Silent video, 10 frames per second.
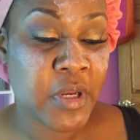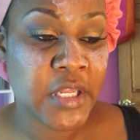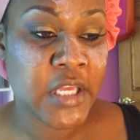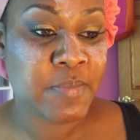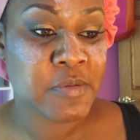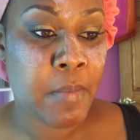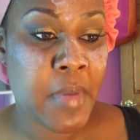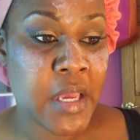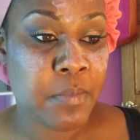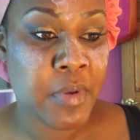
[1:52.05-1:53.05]
but it keeps my
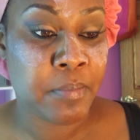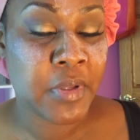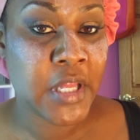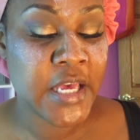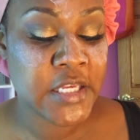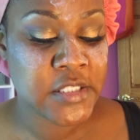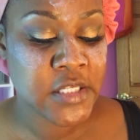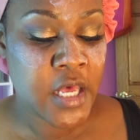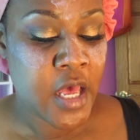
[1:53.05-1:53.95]
makeup in place.